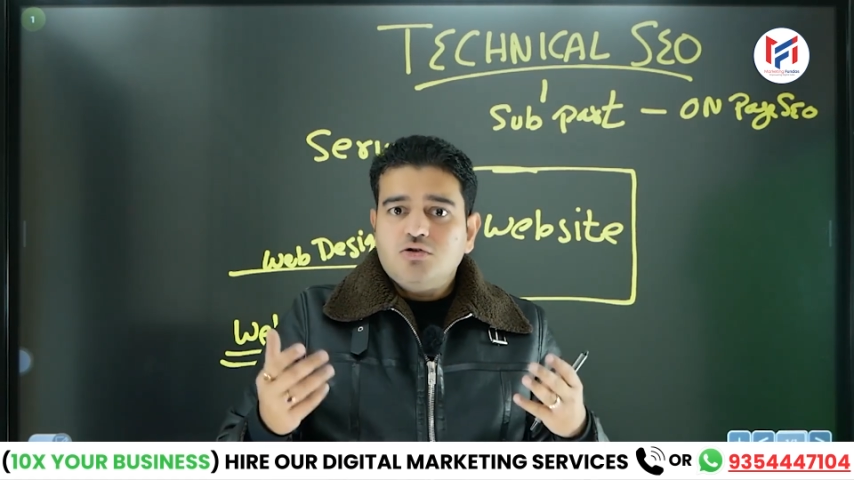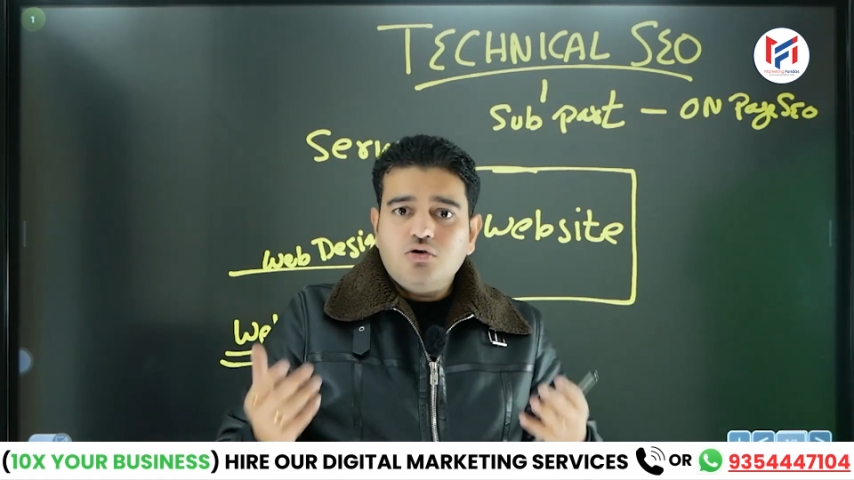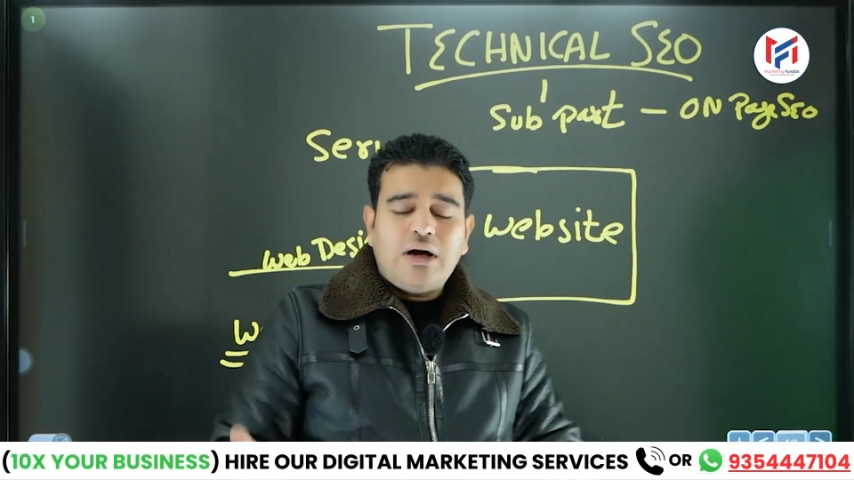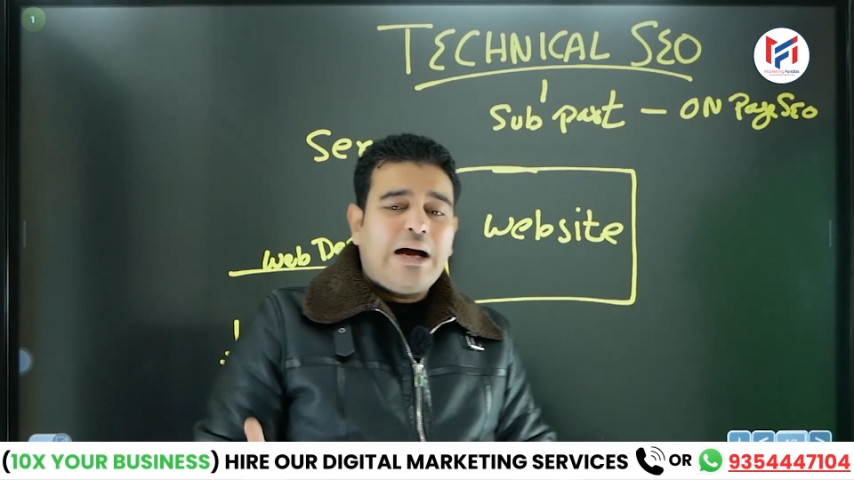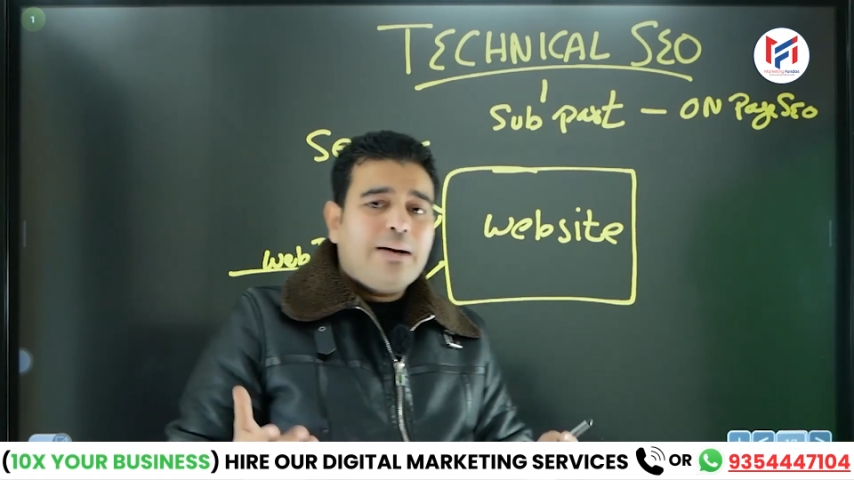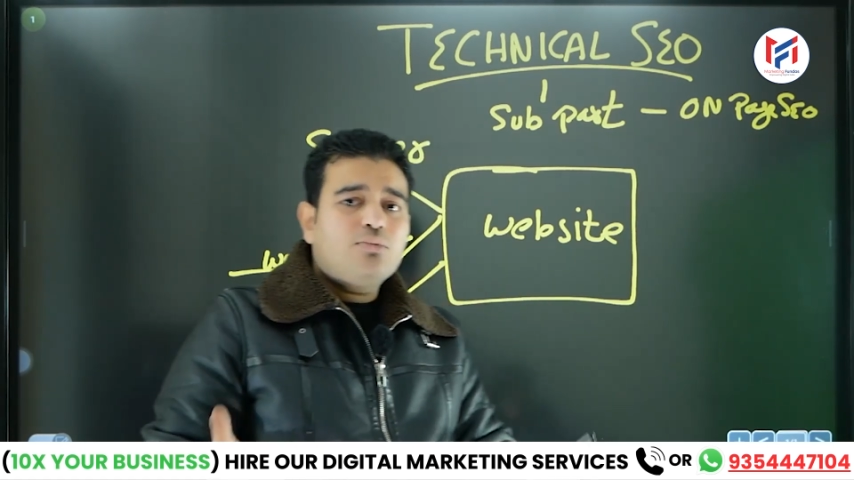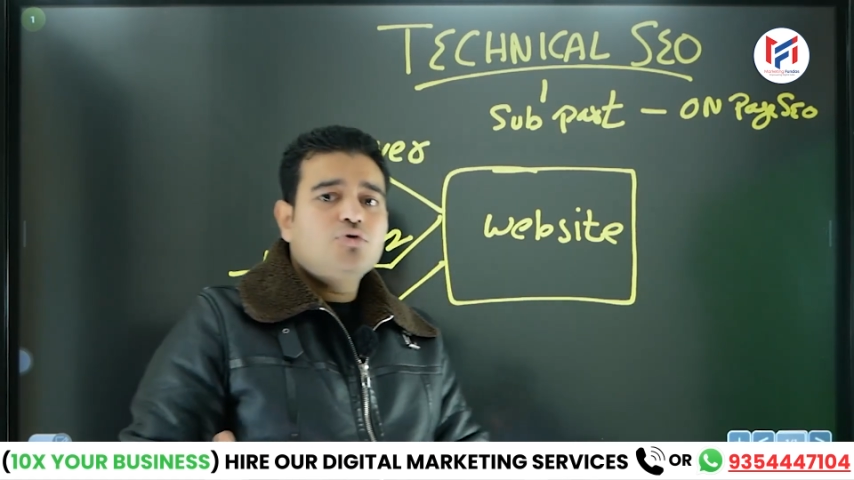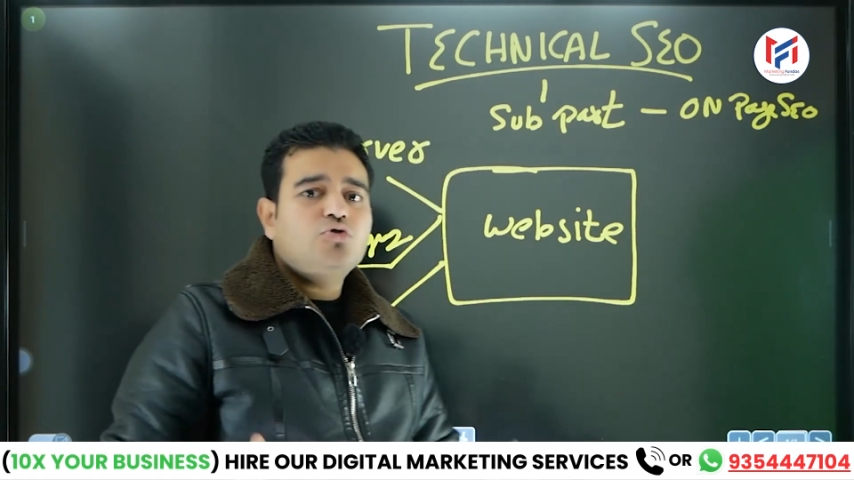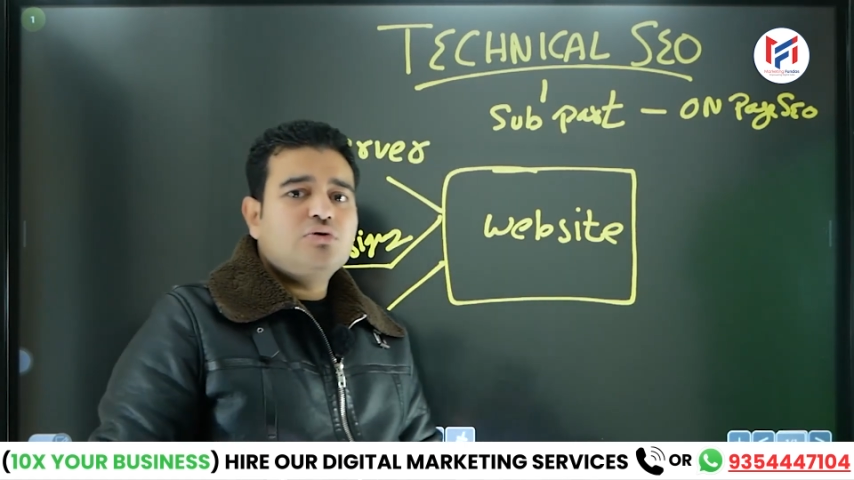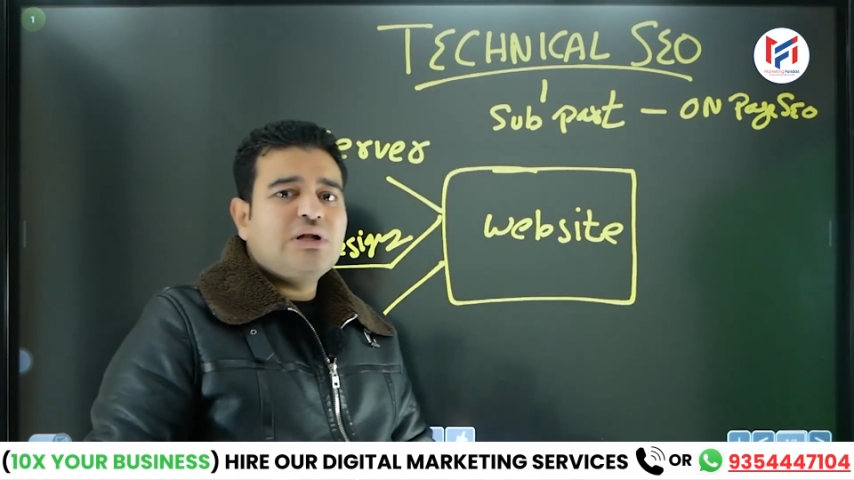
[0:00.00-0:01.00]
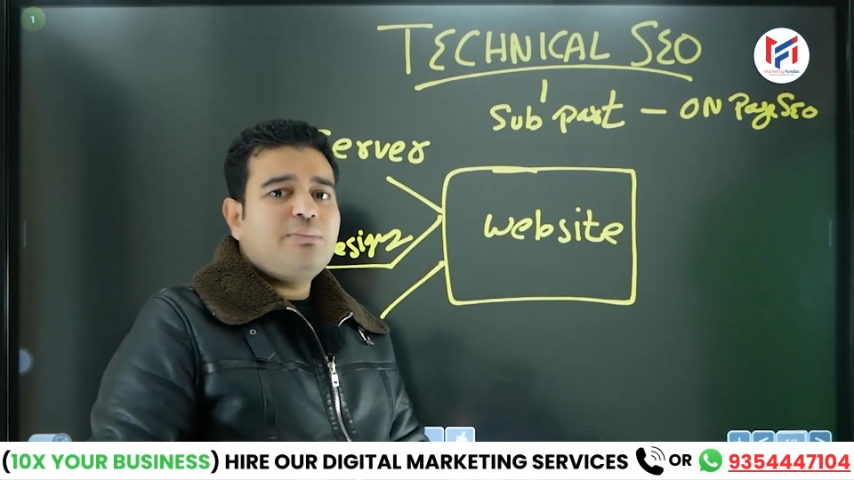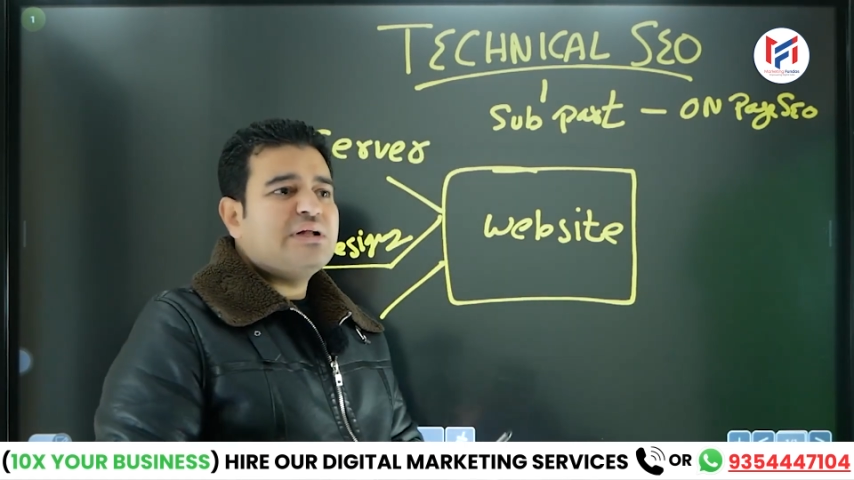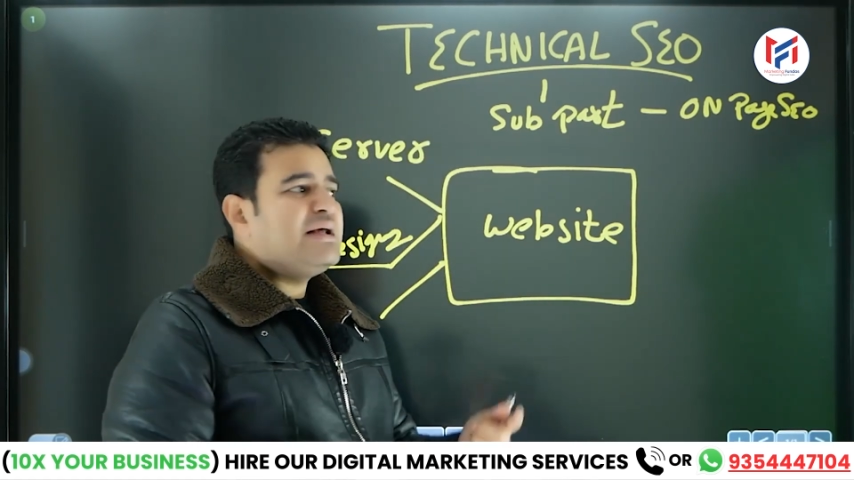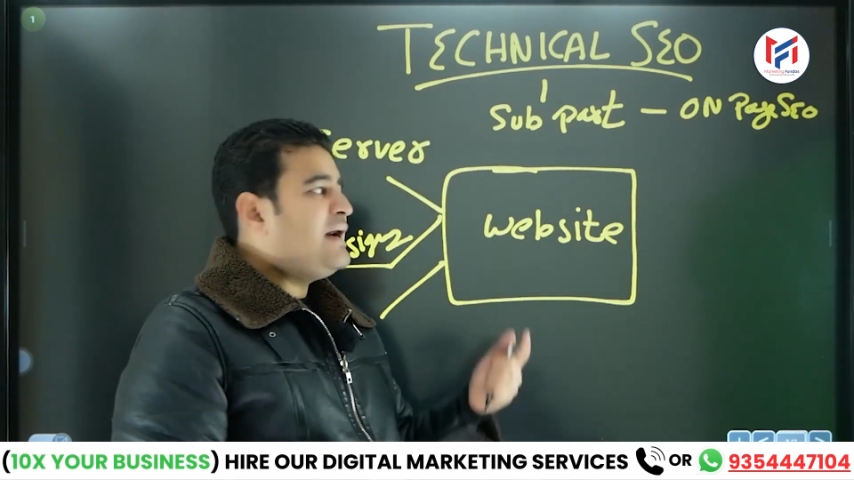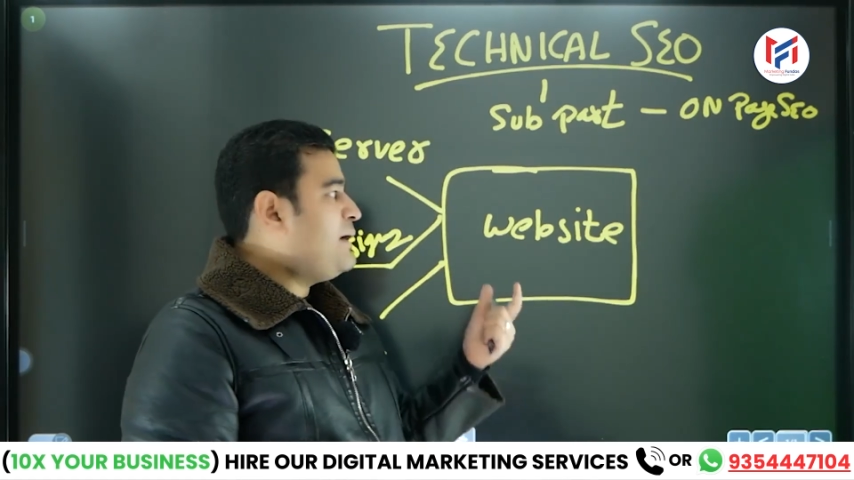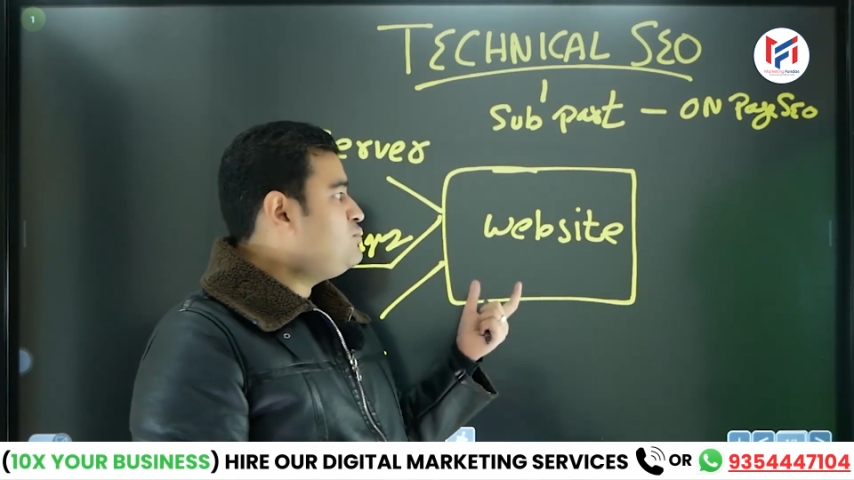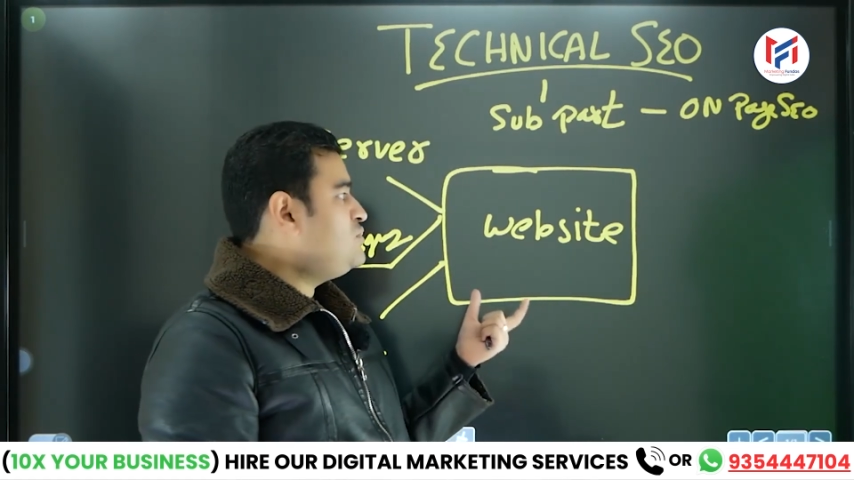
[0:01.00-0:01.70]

So you don't know much about it.